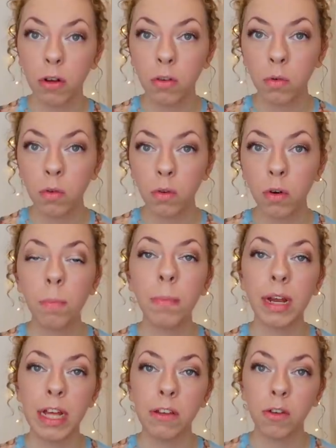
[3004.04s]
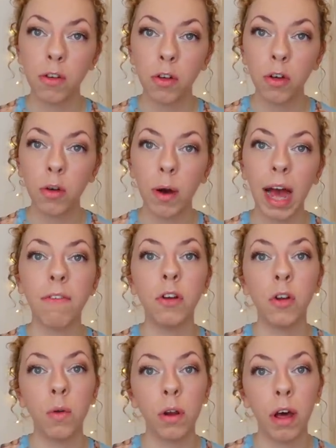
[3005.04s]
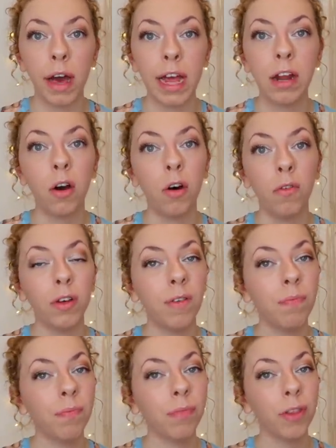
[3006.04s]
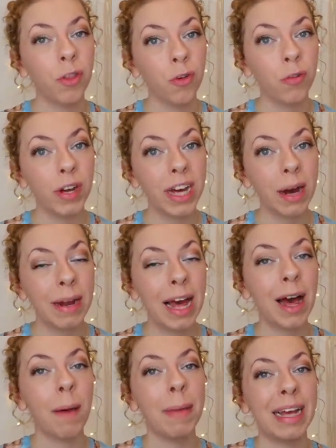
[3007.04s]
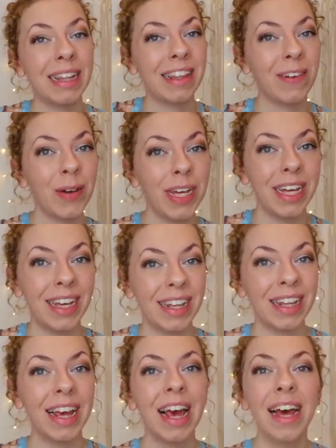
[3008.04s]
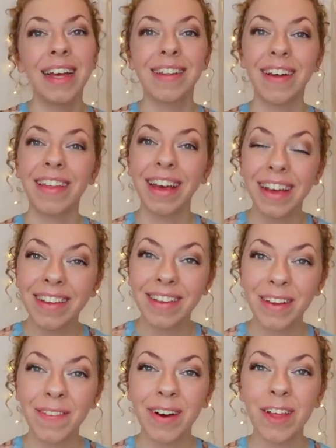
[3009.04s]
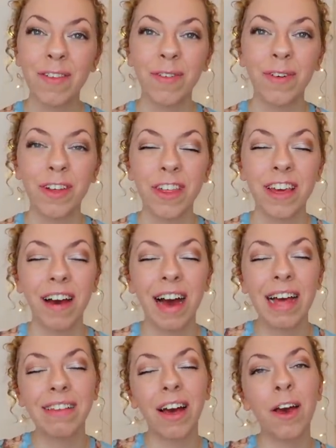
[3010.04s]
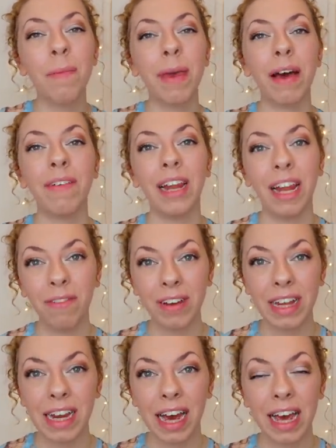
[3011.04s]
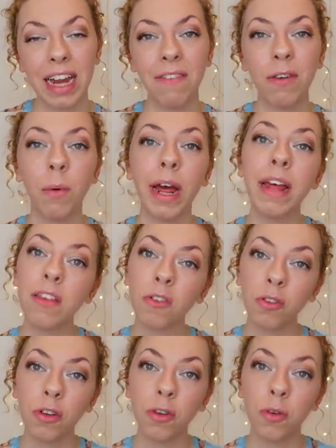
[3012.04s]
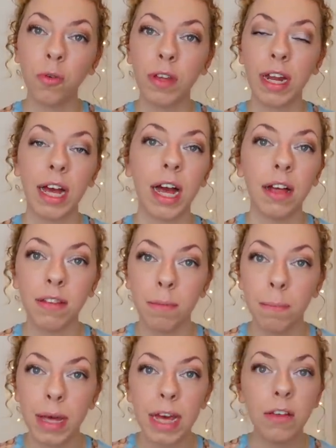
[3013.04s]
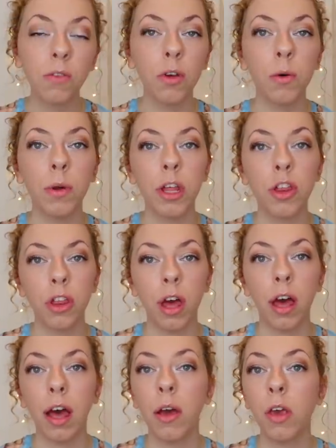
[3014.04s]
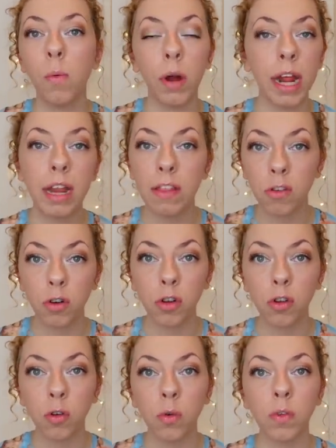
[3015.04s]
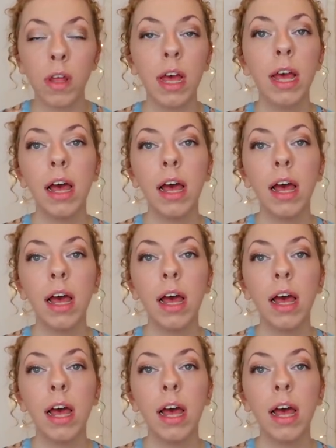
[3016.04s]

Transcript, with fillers: crystal store, please do. I have a new line of jewelry coming out Exciting, So thank you so much for watching, guys. I hope you have a lovely day. And if you want any of these crystals in a custom piece, or you want to uh, you want any of these crystals,